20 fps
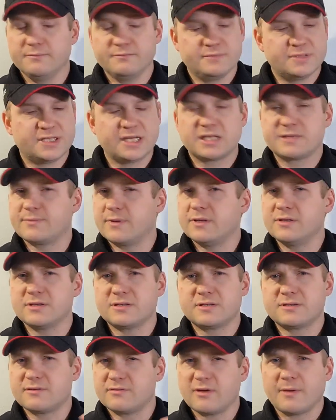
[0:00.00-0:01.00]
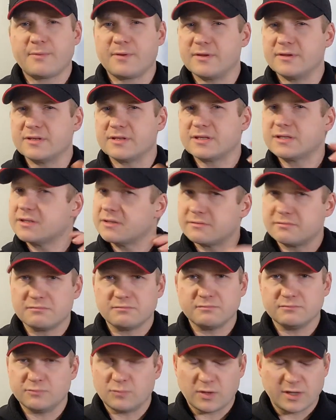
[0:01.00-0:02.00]
sixpence, threepence,
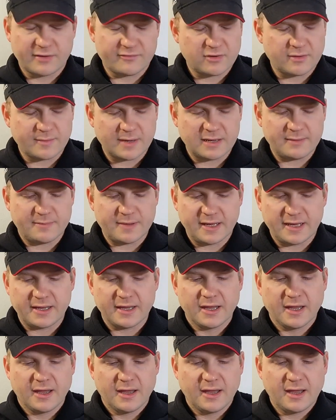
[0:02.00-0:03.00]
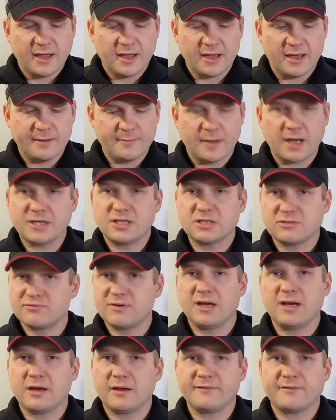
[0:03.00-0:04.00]
whatever it may be, I just
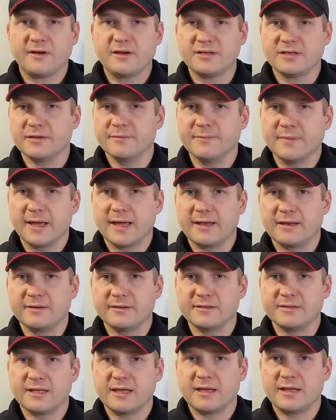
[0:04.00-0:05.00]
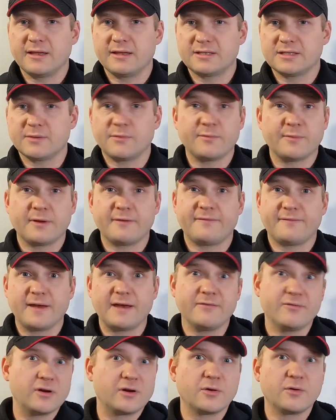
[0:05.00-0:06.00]
really like finding them, and some of my
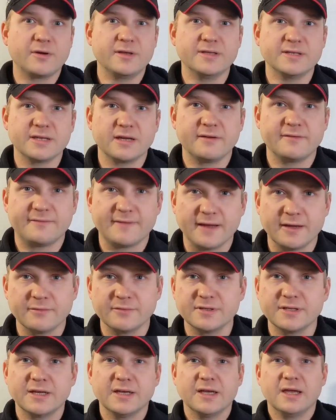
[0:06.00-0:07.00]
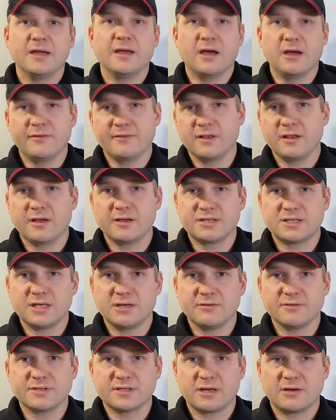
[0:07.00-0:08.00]
favourite coins that I've found over the last
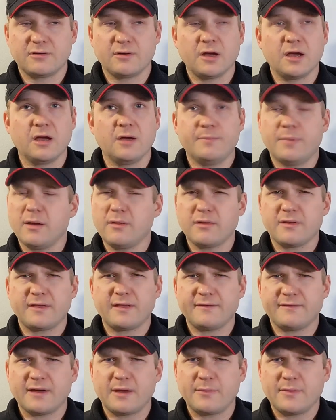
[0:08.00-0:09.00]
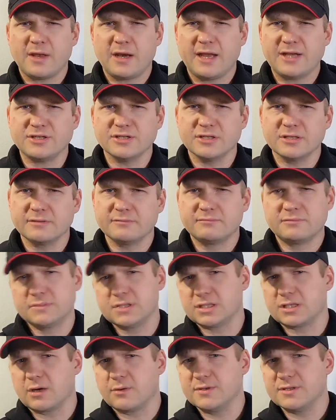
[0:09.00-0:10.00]
year or so, both I think found with a legend,
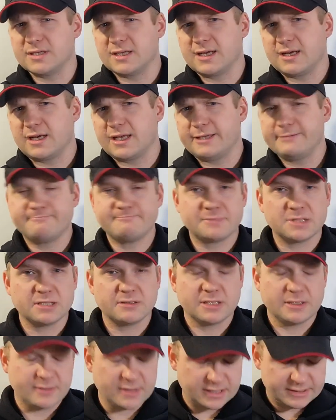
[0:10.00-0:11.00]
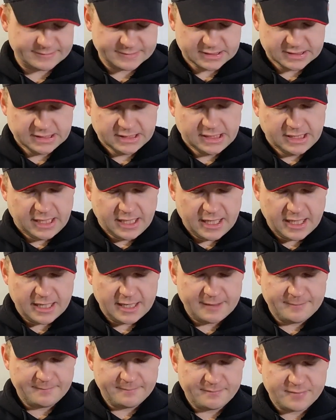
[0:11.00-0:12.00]
just coincidentally, so there we are.
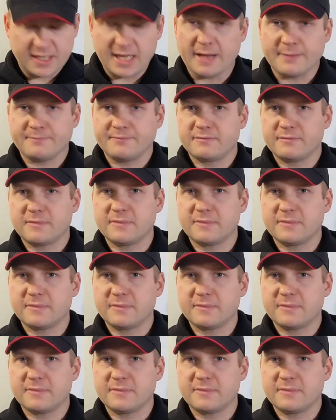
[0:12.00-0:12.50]
But yeah,